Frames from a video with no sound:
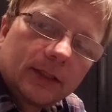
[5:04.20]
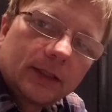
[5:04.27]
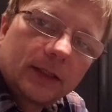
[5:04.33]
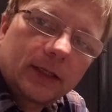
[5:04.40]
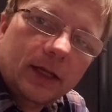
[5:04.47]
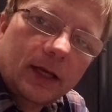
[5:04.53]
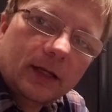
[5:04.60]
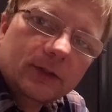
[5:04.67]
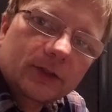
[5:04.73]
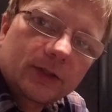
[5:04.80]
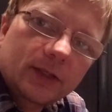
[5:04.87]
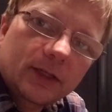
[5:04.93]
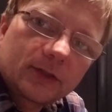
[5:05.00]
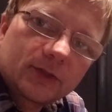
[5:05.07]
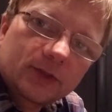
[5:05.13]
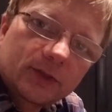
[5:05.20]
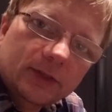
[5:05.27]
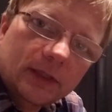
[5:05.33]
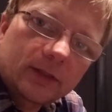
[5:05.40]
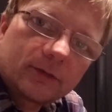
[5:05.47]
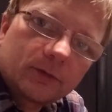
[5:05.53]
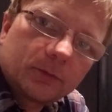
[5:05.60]
It actually has
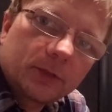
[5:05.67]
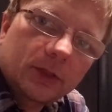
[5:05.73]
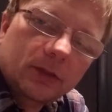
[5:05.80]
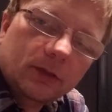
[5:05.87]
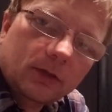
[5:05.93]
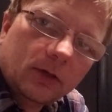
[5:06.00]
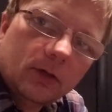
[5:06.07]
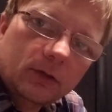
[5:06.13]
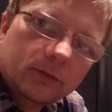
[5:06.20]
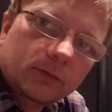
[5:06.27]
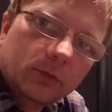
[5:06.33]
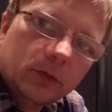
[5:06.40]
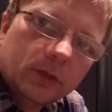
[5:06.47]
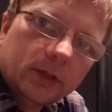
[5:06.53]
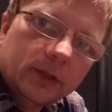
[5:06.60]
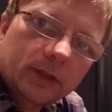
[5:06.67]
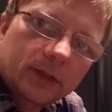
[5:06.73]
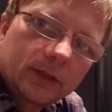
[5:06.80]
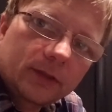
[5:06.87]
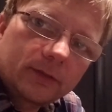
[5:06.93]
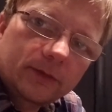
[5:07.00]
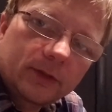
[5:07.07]
saved me a lot of work.
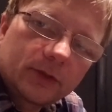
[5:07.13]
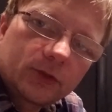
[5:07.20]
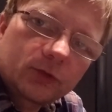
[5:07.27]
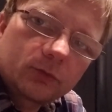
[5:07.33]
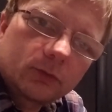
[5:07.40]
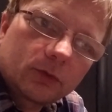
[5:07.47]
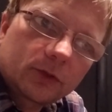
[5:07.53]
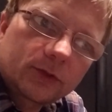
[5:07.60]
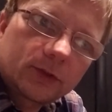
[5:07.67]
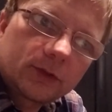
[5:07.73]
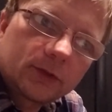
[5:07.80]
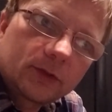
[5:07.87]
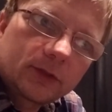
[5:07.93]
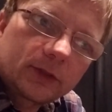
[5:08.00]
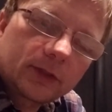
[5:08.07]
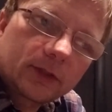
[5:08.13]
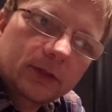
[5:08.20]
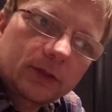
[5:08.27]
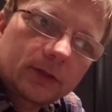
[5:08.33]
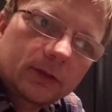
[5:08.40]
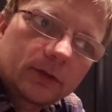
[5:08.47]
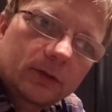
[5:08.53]
If this wasn't
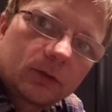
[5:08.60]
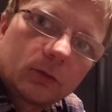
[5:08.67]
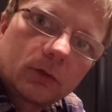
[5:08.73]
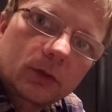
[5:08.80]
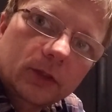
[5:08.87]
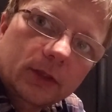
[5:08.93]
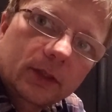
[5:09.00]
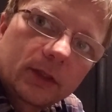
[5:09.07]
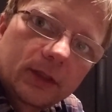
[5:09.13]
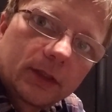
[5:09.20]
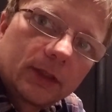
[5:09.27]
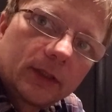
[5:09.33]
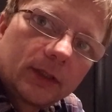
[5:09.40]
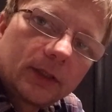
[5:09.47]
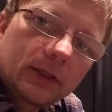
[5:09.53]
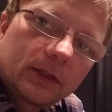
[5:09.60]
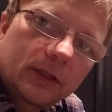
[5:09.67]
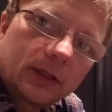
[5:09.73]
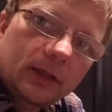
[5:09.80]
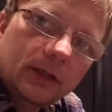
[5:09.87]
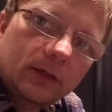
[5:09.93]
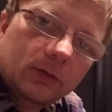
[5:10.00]
to work,
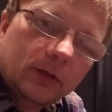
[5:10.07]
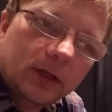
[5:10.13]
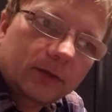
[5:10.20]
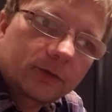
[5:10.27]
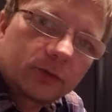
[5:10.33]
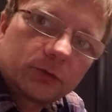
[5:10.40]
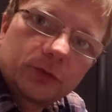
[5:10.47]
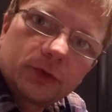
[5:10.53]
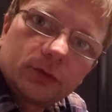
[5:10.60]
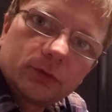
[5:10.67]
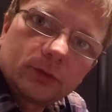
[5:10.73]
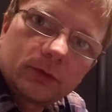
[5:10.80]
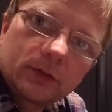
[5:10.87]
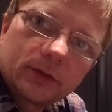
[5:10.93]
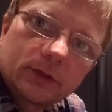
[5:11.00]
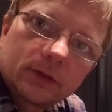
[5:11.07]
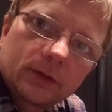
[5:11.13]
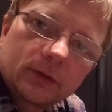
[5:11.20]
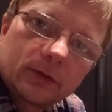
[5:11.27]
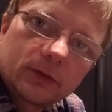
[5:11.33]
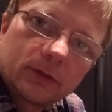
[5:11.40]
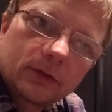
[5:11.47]
then I would have to redo
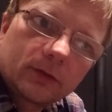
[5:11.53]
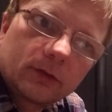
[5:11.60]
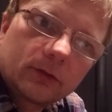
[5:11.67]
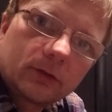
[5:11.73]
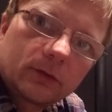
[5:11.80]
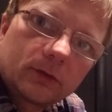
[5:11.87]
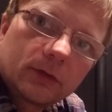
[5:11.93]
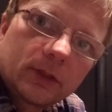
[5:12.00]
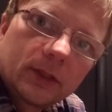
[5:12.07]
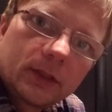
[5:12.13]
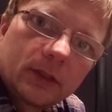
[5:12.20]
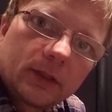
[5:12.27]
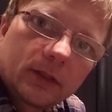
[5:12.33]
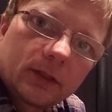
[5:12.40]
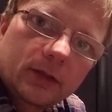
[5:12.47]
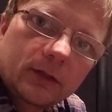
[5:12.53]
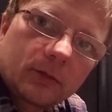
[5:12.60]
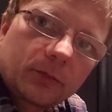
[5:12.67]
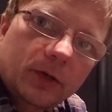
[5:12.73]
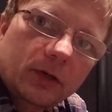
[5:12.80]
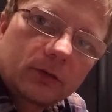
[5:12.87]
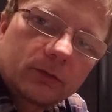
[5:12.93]
the whole
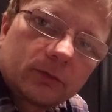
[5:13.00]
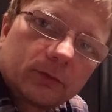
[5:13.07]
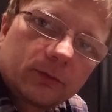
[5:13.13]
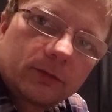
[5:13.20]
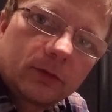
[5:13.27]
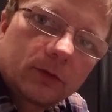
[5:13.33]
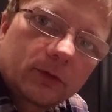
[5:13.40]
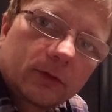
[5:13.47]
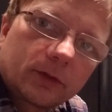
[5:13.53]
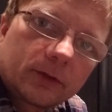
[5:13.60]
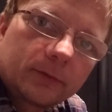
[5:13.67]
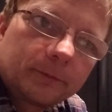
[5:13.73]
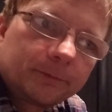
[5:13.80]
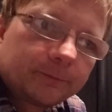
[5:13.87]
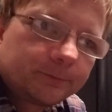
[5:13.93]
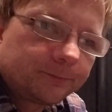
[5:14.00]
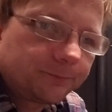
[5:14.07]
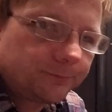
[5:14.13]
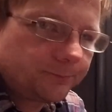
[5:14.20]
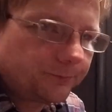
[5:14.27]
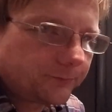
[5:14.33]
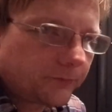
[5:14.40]
powder room floor,
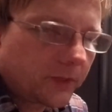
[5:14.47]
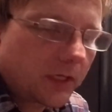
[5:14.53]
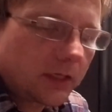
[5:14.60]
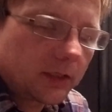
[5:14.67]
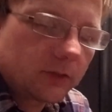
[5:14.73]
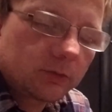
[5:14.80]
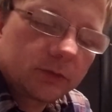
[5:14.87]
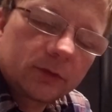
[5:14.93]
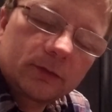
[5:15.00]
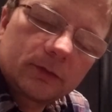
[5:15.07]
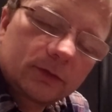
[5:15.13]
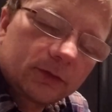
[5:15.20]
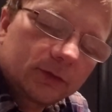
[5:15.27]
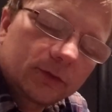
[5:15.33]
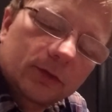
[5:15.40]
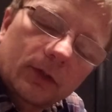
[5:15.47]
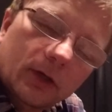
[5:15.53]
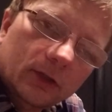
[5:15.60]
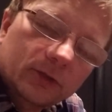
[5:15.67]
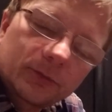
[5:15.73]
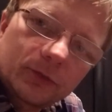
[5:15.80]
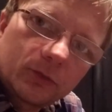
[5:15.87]
and it would
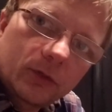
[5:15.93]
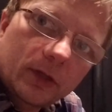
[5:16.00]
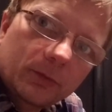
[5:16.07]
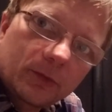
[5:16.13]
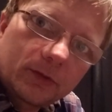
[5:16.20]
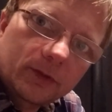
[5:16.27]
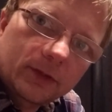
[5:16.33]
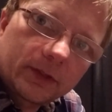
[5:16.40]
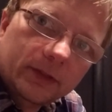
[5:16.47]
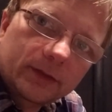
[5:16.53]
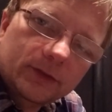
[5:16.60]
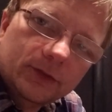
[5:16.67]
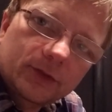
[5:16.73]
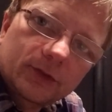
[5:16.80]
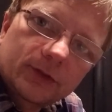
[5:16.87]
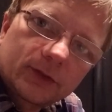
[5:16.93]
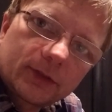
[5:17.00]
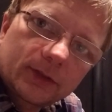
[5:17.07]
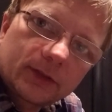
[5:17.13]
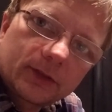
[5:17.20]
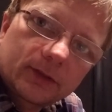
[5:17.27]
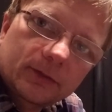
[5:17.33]
cost me way more than just
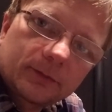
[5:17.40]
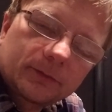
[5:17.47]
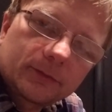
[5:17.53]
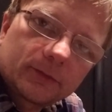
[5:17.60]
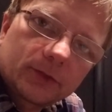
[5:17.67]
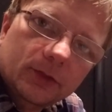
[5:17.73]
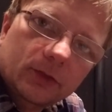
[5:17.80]
some